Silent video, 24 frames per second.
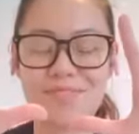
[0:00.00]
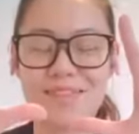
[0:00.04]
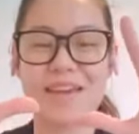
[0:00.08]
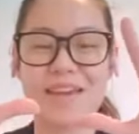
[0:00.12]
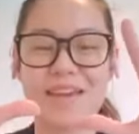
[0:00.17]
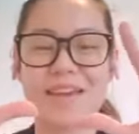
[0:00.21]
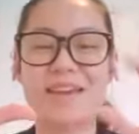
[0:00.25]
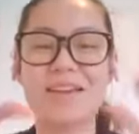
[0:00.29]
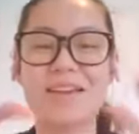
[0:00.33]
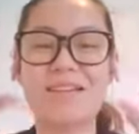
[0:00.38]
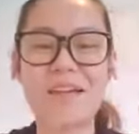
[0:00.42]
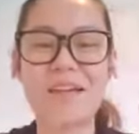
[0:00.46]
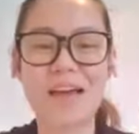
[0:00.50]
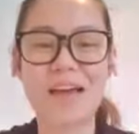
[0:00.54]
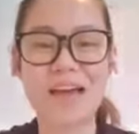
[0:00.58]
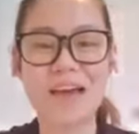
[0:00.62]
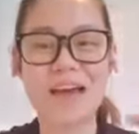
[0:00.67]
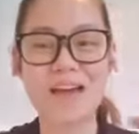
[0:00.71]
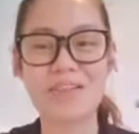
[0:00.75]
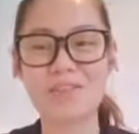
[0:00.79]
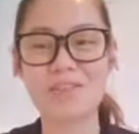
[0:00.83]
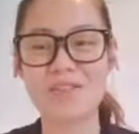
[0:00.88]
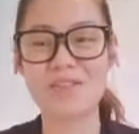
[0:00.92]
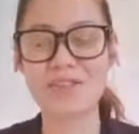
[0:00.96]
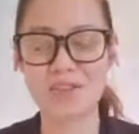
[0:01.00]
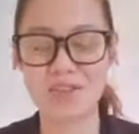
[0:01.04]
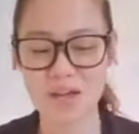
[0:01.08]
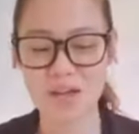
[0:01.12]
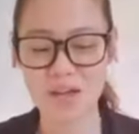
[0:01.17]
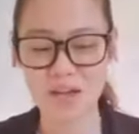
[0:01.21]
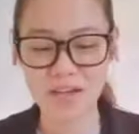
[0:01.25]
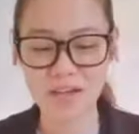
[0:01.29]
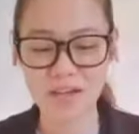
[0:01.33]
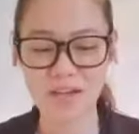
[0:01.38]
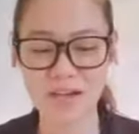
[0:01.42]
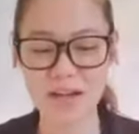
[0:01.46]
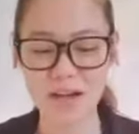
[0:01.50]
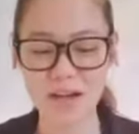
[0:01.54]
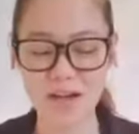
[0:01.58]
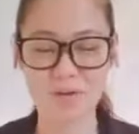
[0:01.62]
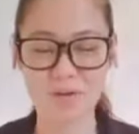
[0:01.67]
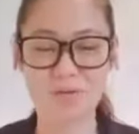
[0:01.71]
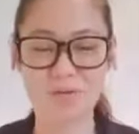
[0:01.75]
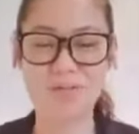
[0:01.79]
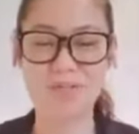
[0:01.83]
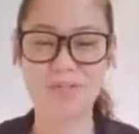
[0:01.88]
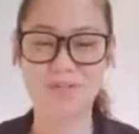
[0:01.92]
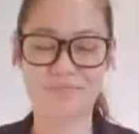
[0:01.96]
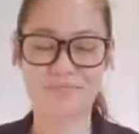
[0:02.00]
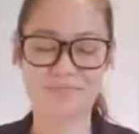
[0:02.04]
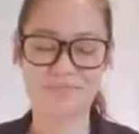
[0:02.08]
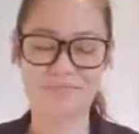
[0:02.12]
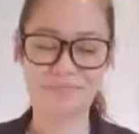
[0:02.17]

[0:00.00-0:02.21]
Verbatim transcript: Okay, and shake it out.